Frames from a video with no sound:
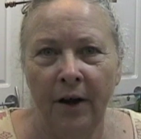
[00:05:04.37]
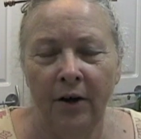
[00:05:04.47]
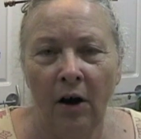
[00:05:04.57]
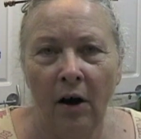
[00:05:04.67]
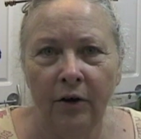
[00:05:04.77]
the
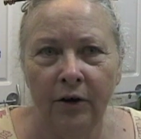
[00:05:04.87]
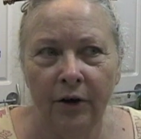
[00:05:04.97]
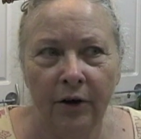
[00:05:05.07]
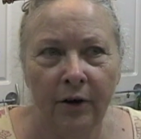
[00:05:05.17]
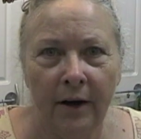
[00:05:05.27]

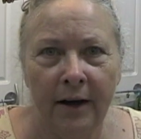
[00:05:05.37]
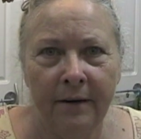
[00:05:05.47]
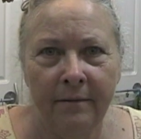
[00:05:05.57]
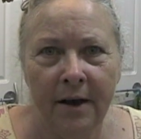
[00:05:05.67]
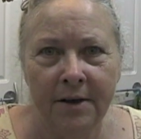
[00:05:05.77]
doctor
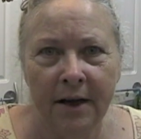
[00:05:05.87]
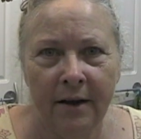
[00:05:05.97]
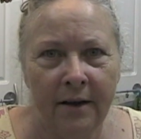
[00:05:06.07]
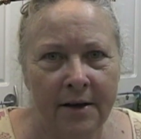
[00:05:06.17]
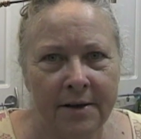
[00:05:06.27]
in things
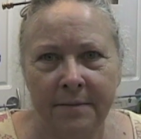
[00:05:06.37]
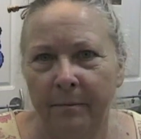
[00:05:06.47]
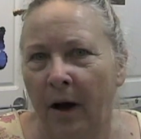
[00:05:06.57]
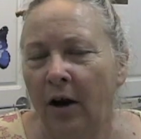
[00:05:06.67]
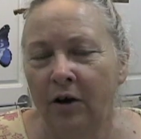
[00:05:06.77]
like this,
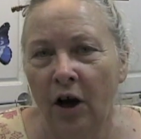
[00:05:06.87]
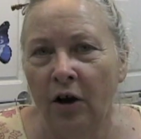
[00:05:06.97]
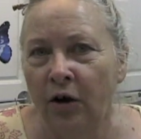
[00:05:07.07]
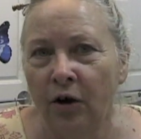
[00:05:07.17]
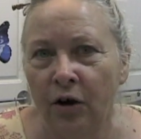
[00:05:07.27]
a,
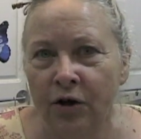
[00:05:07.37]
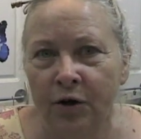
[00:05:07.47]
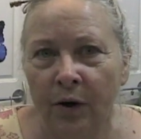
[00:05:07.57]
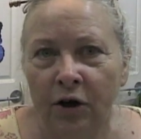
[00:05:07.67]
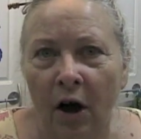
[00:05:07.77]
a
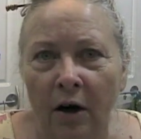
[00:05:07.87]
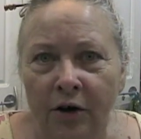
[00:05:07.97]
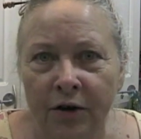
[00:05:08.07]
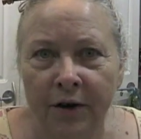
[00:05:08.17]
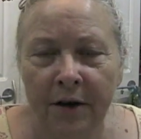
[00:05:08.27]
nurse or a
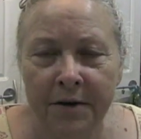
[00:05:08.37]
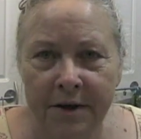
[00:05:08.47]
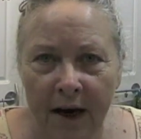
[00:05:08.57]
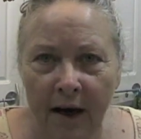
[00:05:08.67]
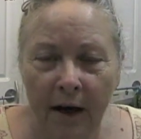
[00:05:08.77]
doctor, they'll
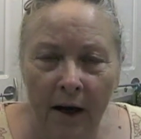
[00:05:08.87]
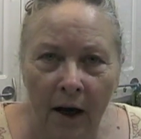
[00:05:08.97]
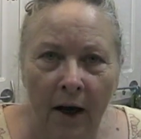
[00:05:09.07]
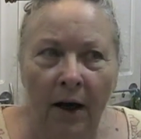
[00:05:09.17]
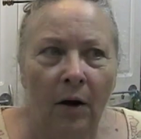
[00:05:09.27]
say,
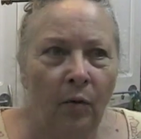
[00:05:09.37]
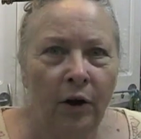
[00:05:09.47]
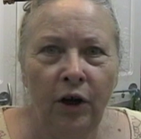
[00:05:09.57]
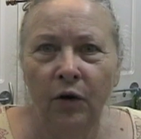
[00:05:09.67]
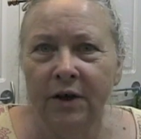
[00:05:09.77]

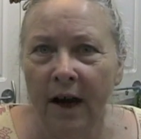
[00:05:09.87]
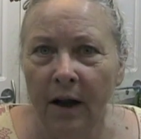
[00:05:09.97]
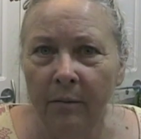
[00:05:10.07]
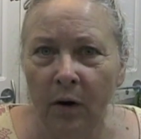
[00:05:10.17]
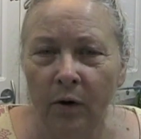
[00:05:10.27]
will you
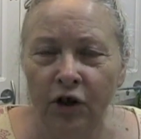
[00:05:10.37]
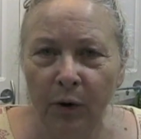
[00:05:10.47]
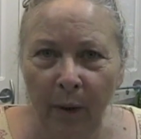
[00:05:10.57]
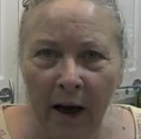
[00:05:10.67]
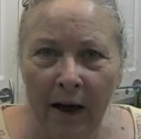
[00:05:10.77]
tell me what
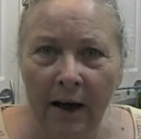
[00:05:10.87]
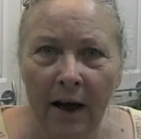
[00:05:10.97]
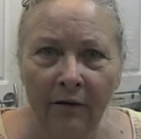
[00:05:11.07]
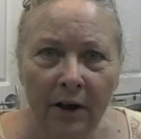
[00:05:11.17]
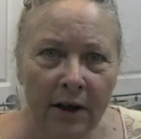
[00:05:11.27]
your pain
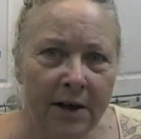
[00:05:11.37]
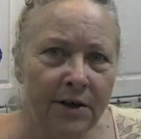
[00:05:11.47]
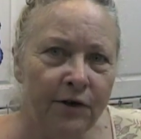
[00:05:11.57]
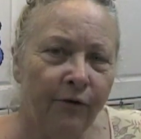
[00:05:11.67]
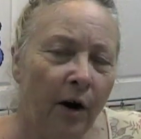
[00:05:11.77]
level
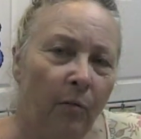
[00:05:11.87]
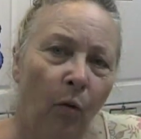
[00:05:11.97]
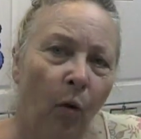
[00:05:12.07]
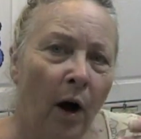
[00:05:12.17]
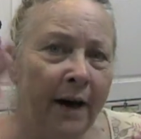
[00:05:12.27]
is
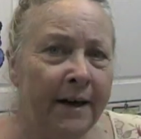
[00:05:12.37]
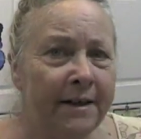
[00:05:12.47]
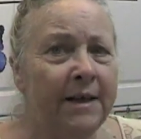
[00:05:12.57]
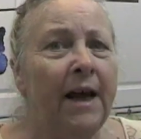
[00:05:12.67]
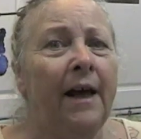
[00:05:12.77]
from one to
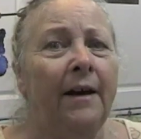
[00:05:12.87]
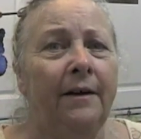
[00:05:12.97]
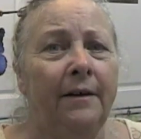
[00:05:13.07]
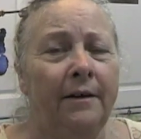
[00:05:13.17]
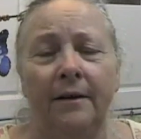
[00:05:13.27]
ten?
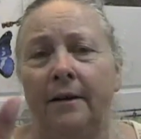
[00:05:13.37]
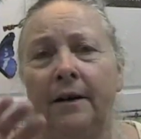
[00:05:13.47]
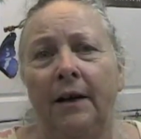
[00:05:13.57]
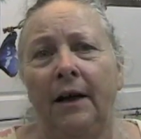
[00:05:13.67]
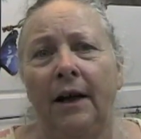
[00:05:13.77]

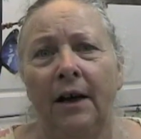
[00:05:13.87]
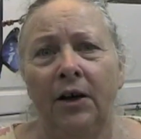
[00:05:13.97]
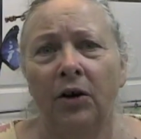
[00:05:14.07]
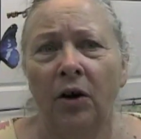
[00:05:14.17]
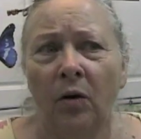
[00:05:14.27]
And
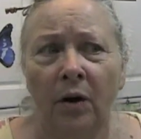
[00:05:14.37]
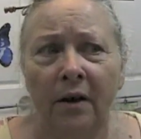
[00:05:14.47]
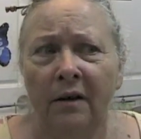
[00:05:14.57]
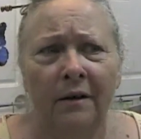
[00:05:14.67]
you're going,